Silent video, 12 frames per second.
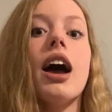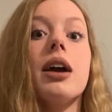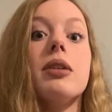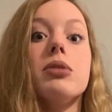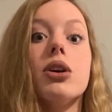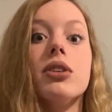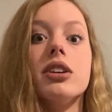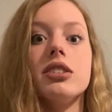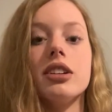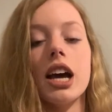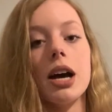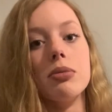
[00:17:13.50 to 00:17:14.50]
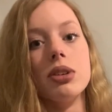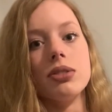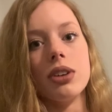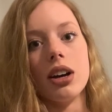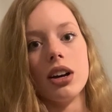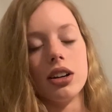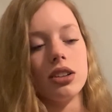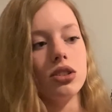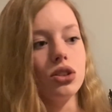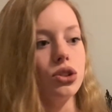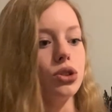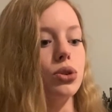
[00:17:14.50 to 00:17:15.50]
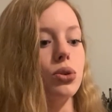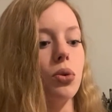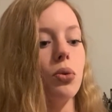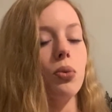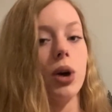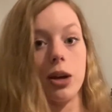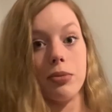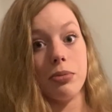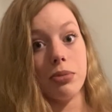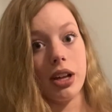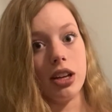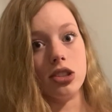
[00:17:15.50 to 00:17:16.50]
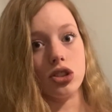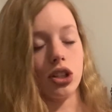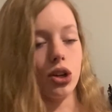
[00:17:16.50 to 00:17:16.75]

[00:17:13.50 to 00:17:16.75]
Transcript: am going to now move on to what I've been playing during